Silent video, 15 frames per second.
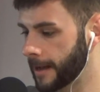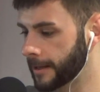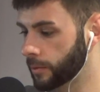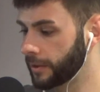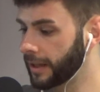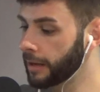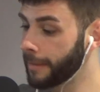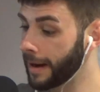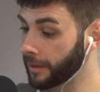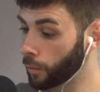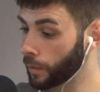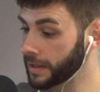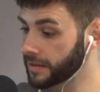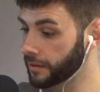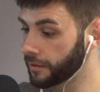So I think
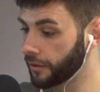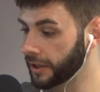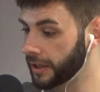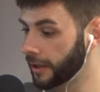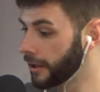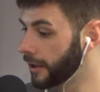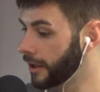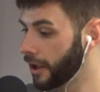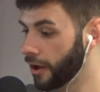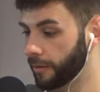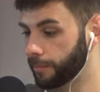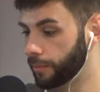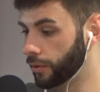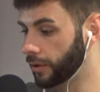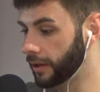Amanda wins the fight.
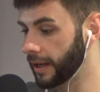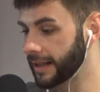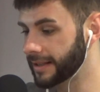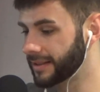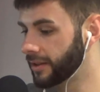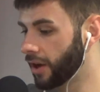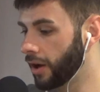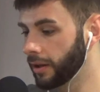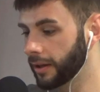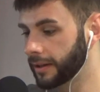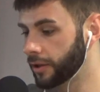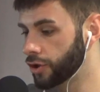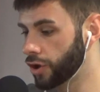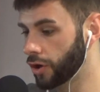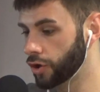But it's not like
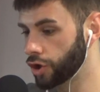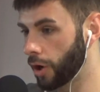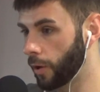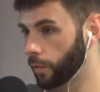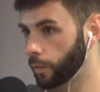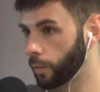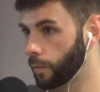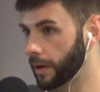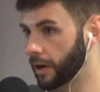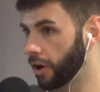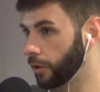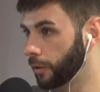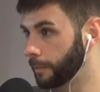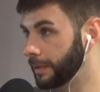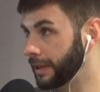the John Jones one where
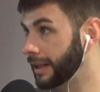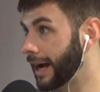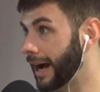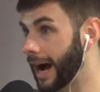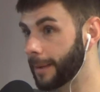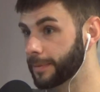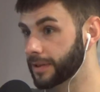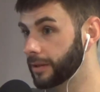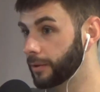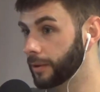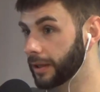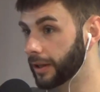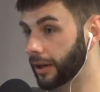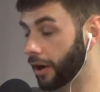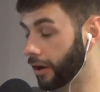I would be
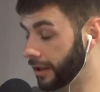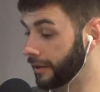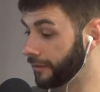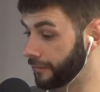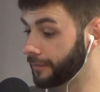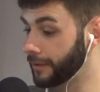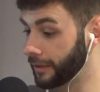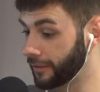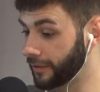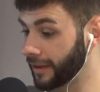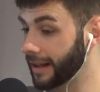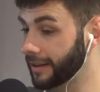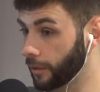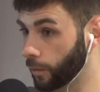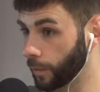absolutely like, if
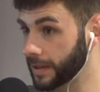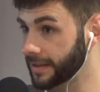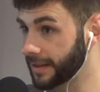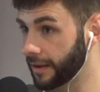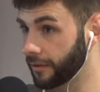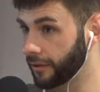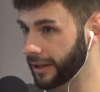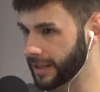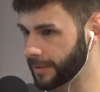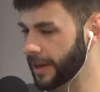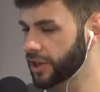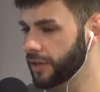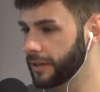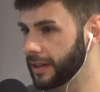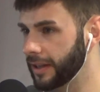Santos wins that fight,
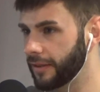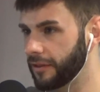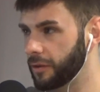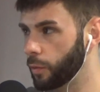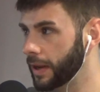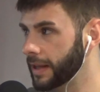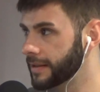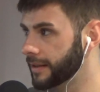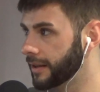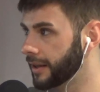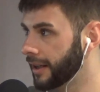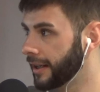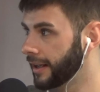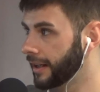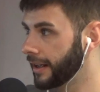especially if he wins it
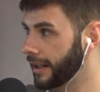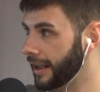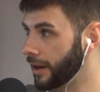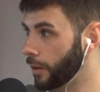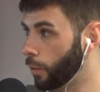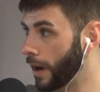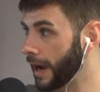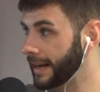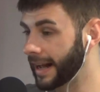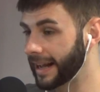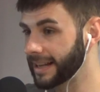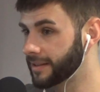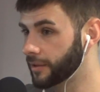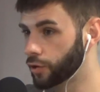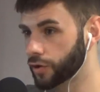in a way that
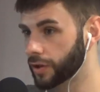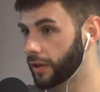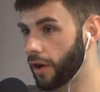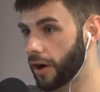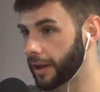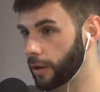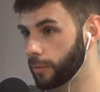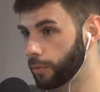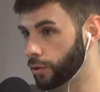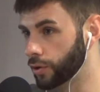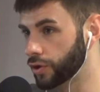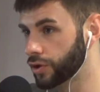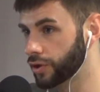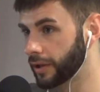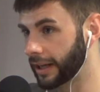isn't just a knockout
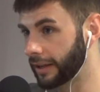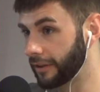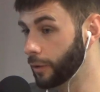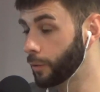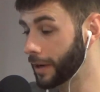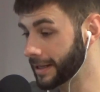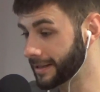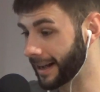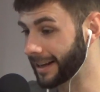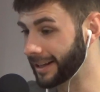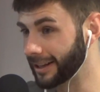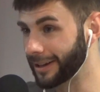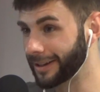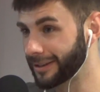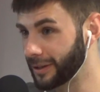punch. Like, if he wins it and
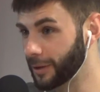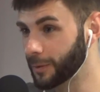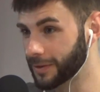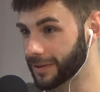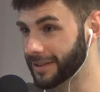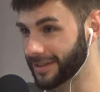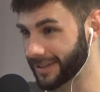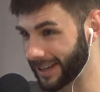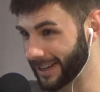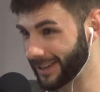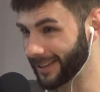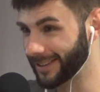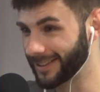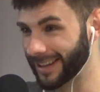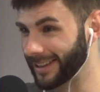he like uses his
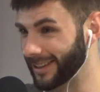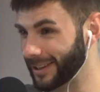skills and